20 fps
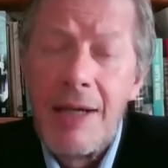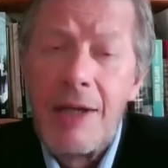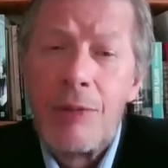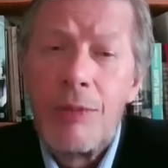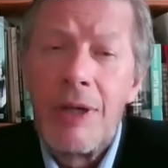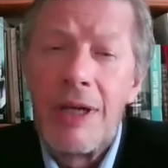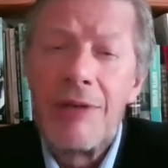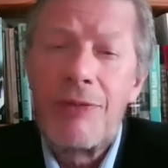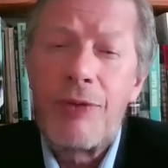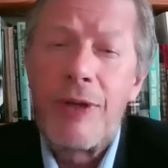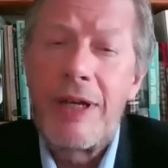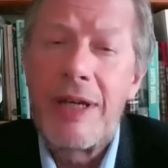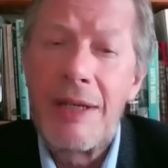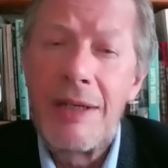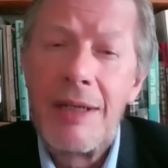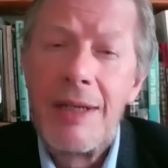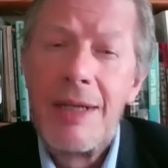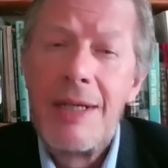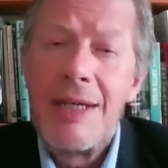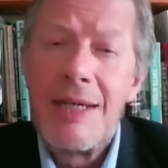well, if we
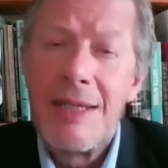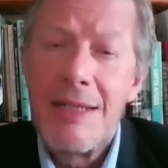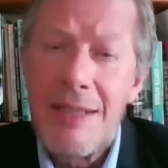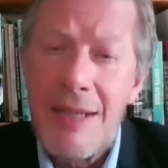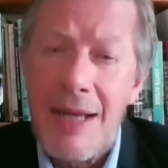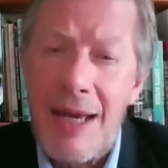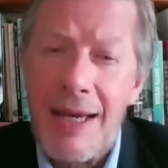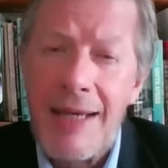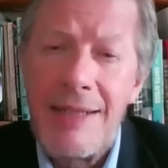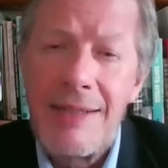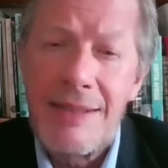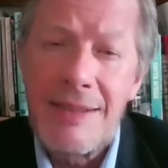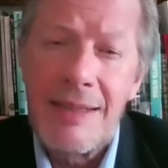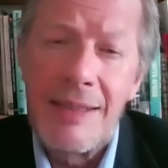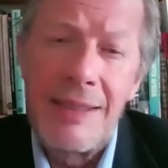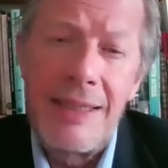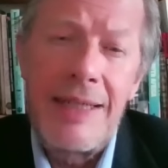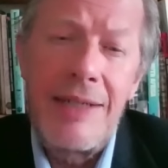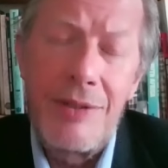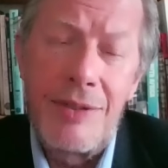can entice the
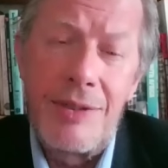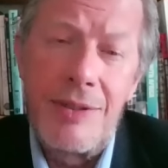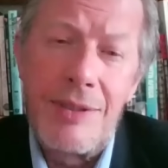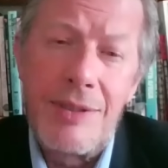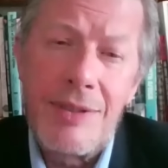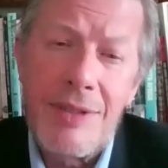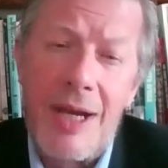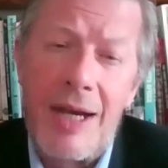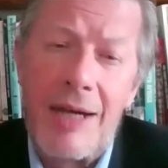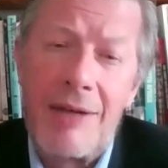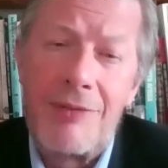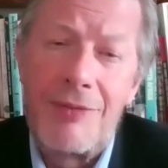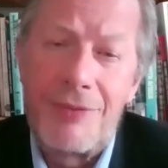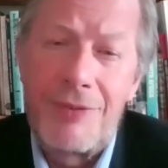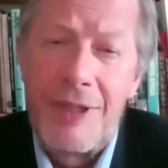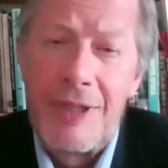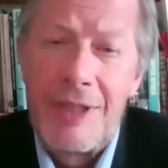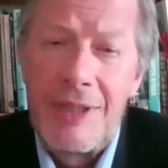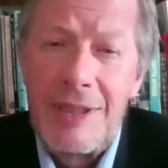leaders of